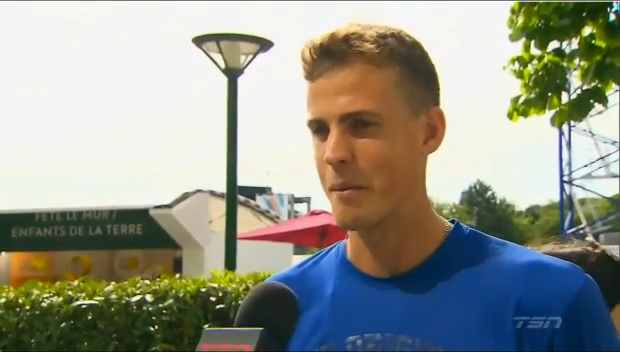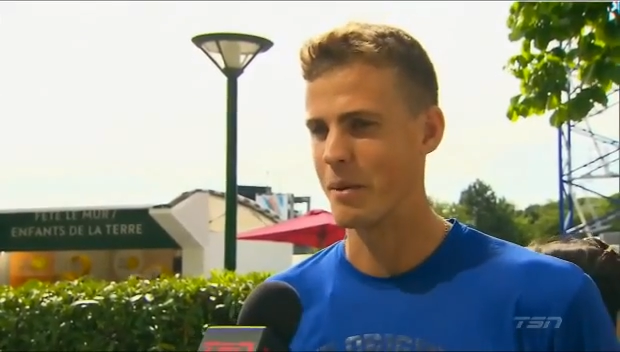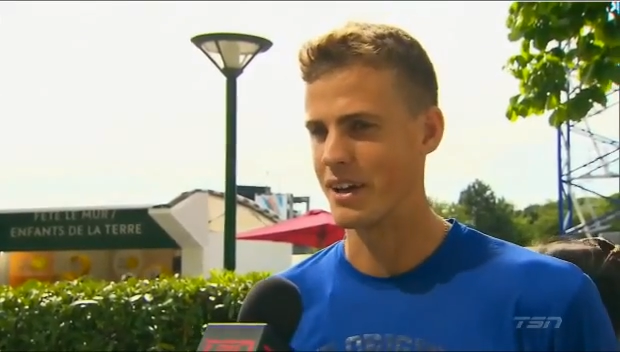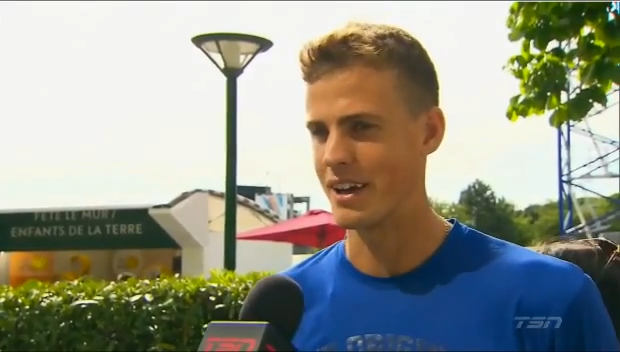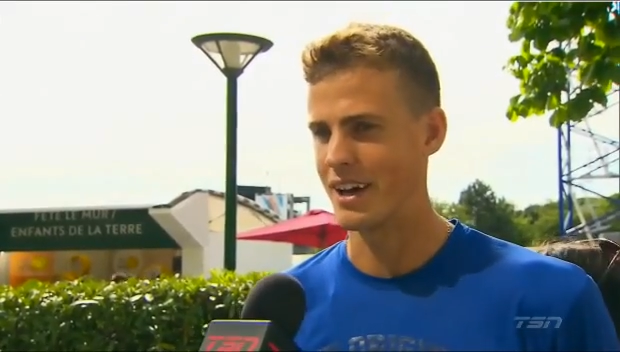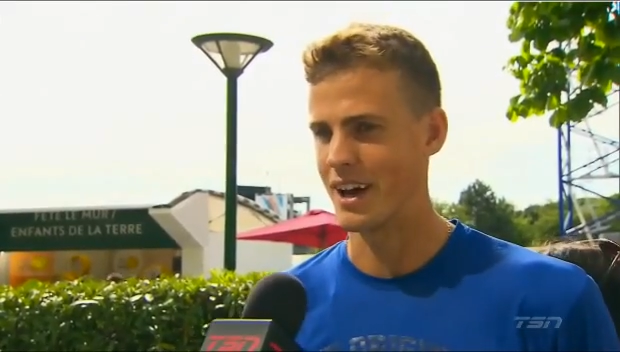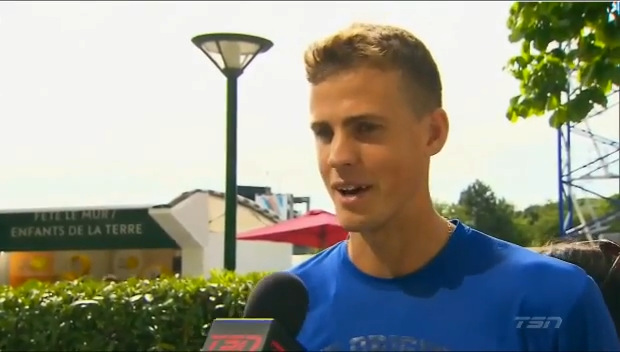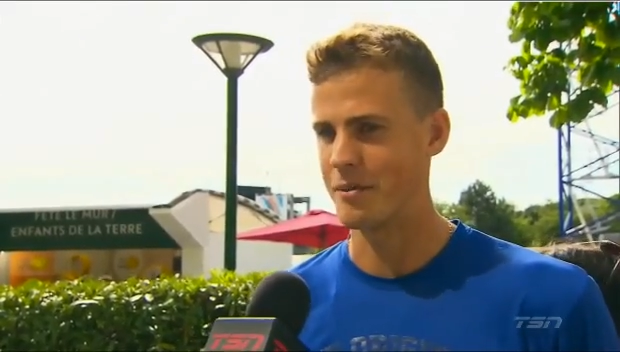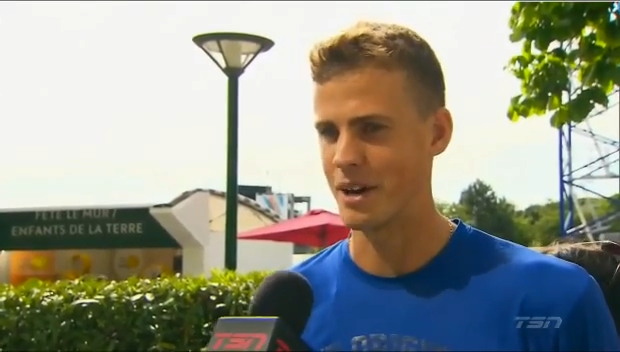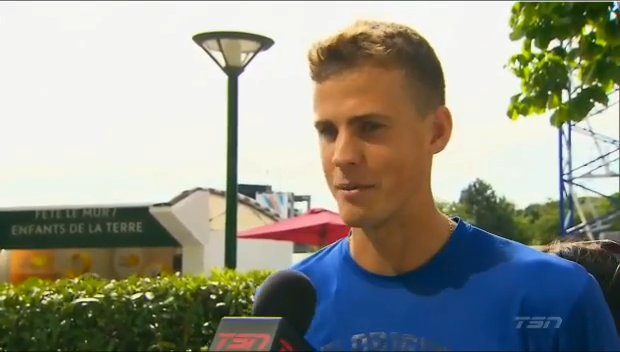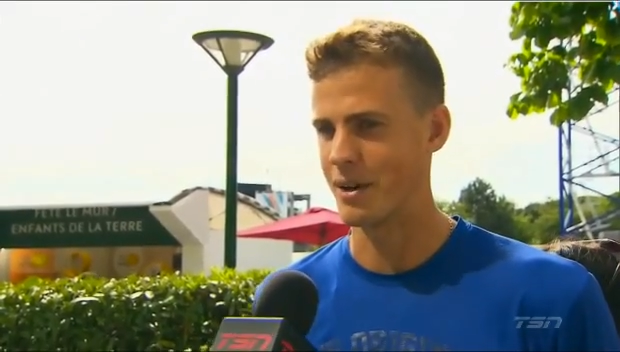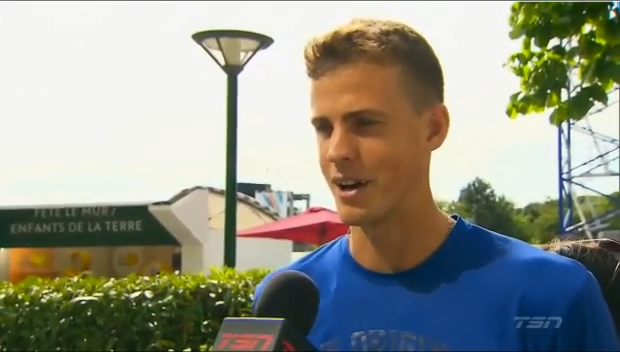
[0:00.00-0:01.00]
I'm
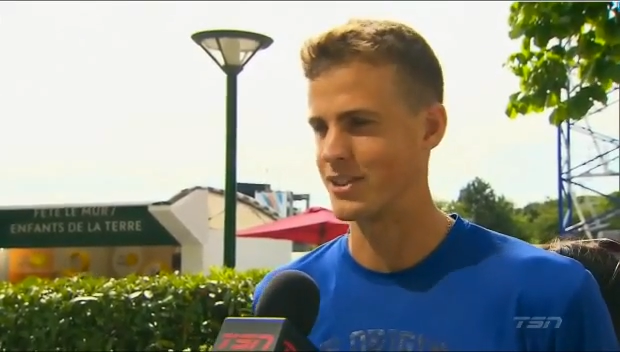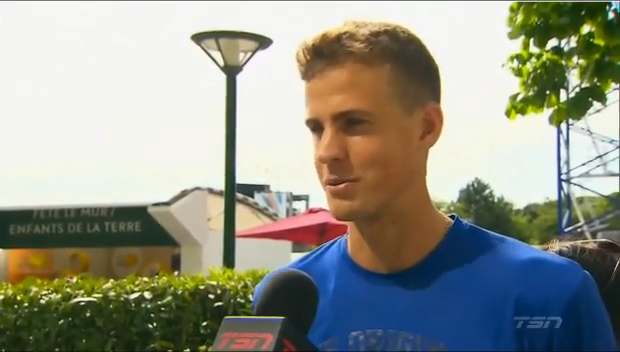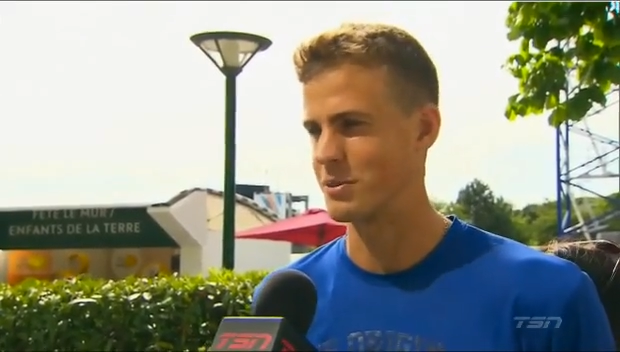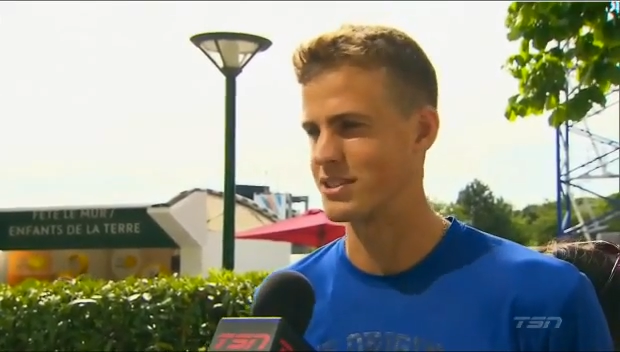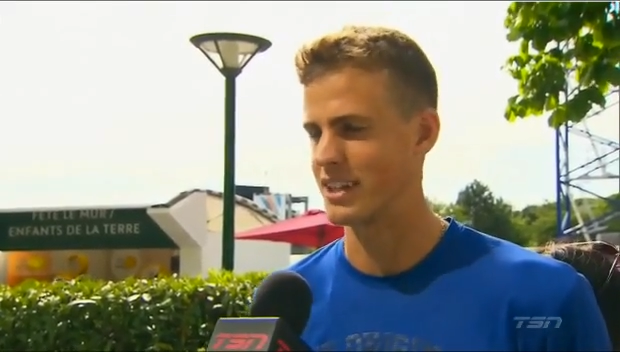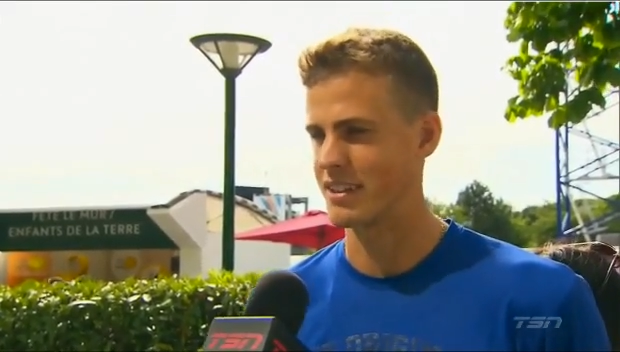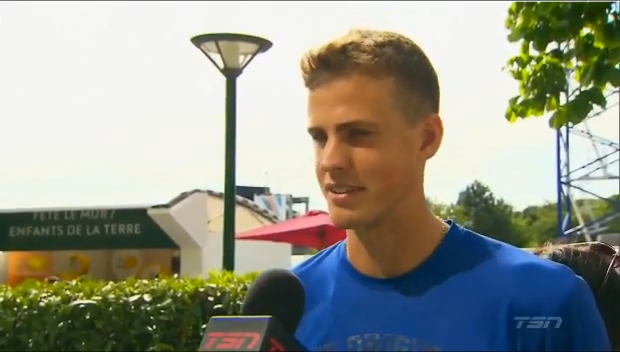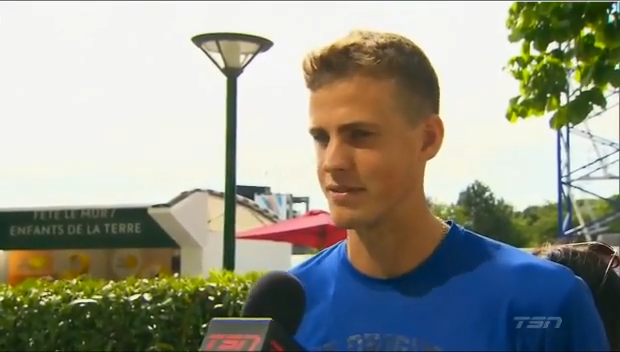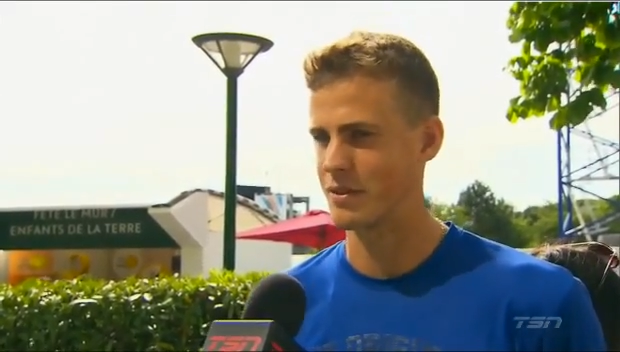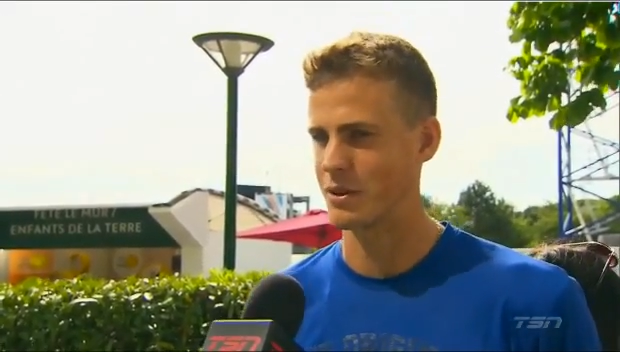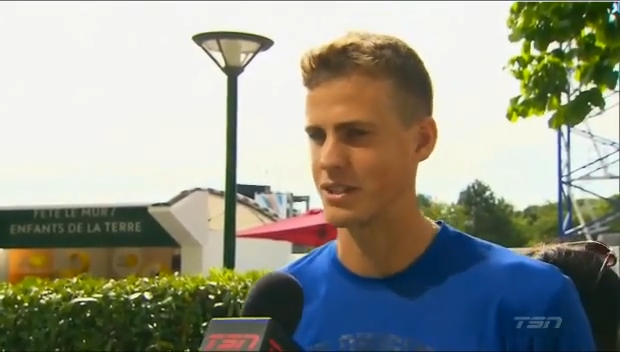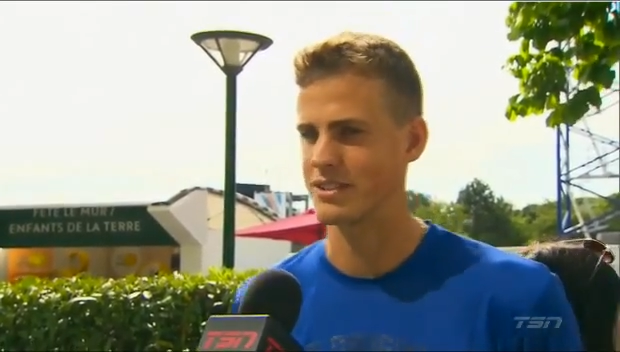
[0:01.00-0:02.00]
100%
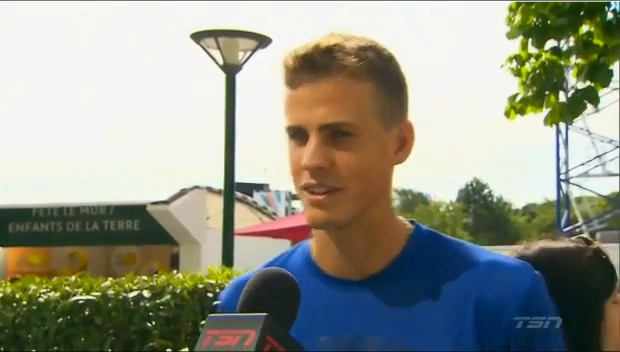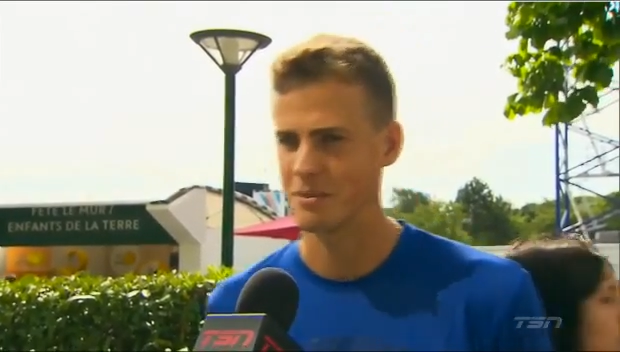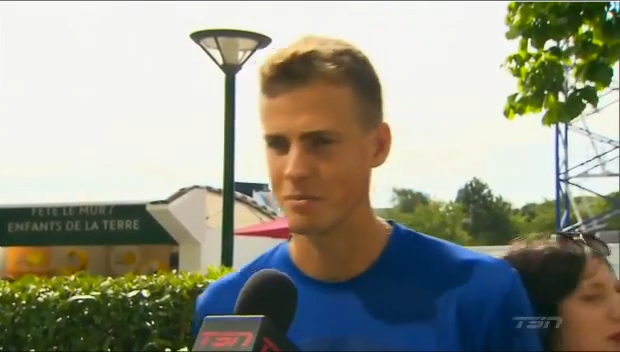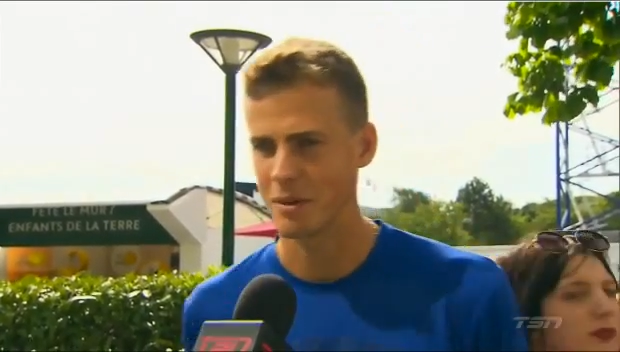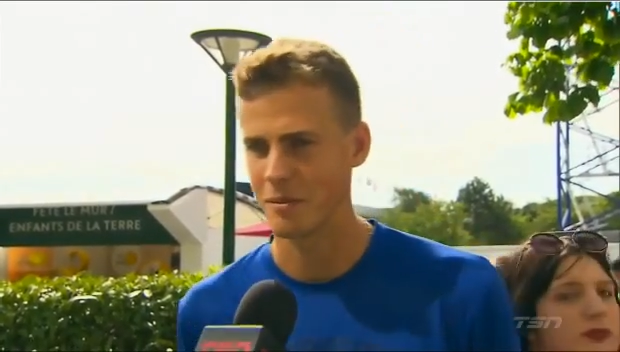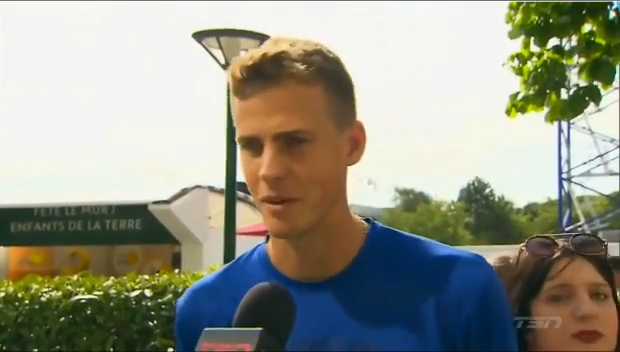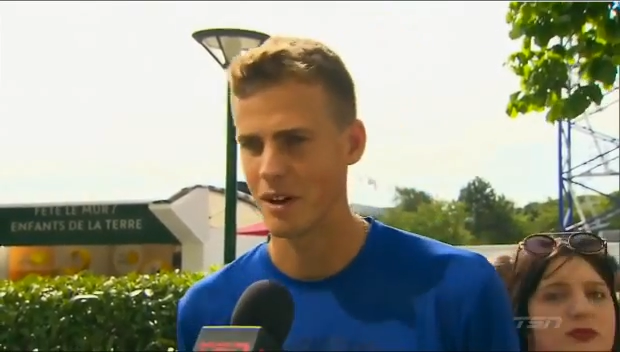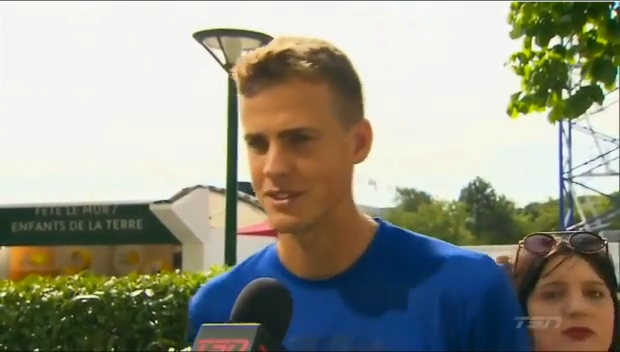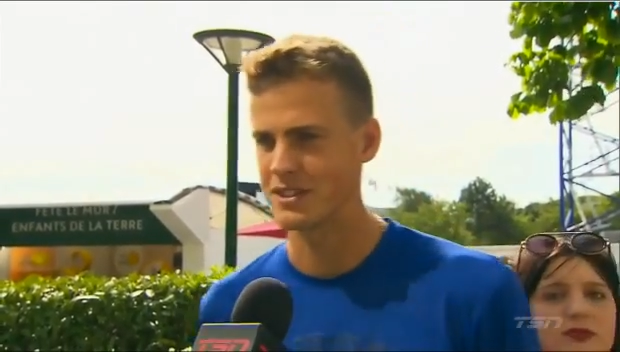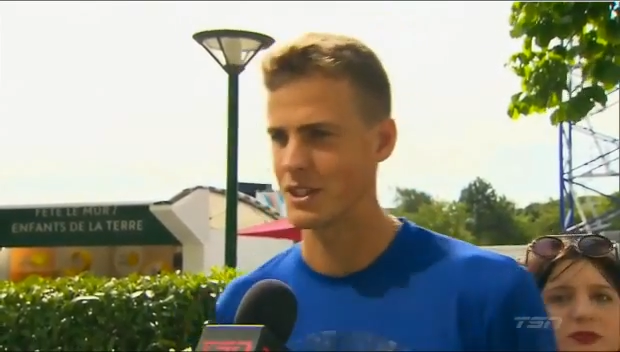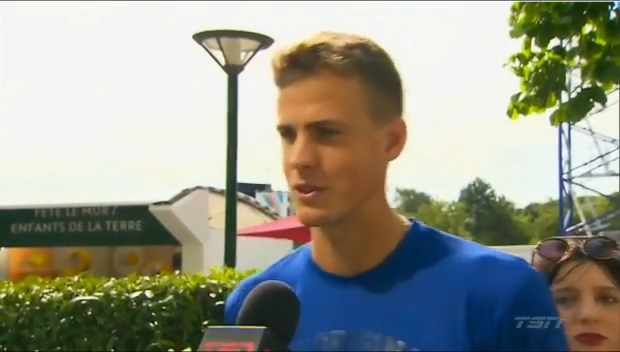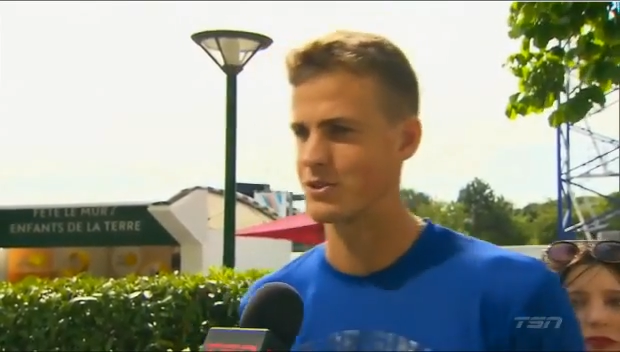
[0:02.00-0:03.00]
focused on
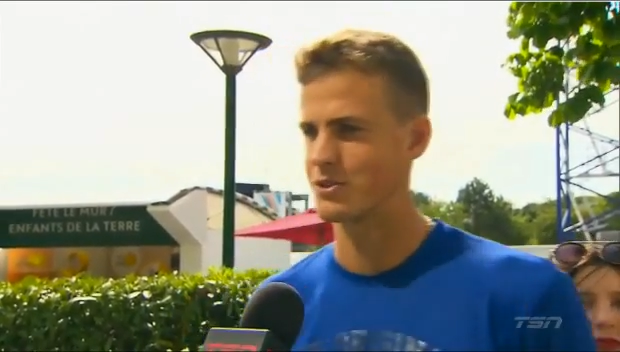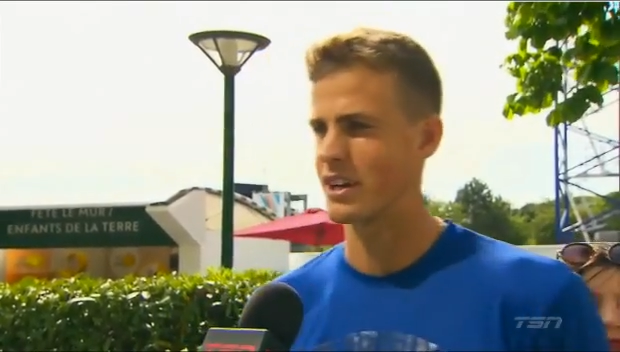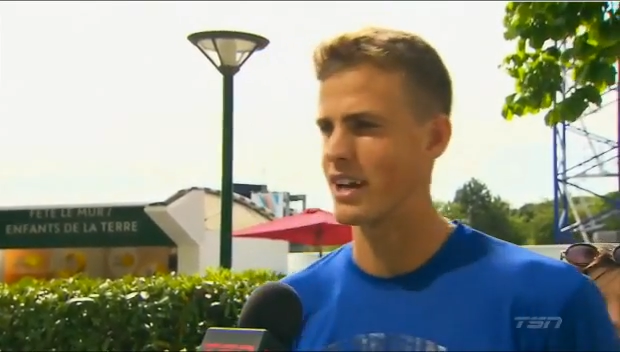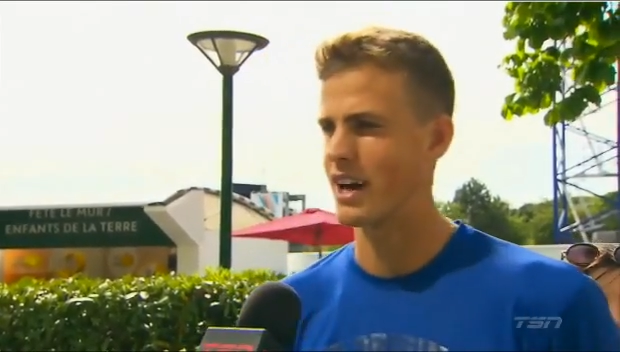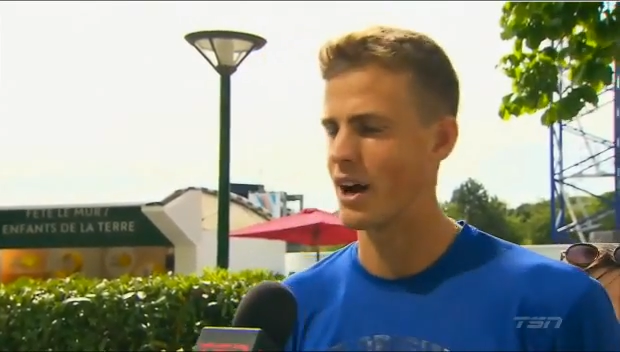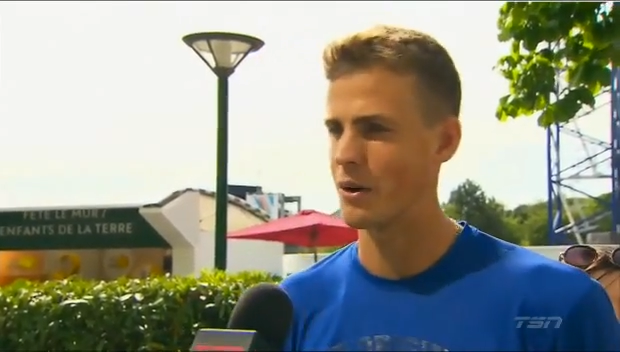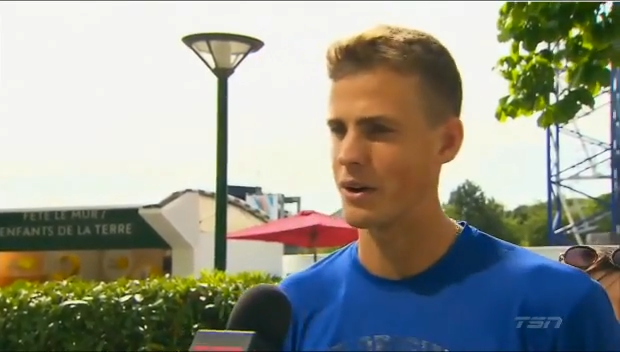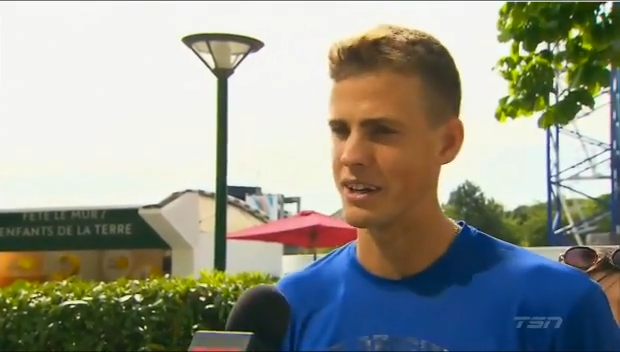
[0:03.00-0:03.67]
singles right now,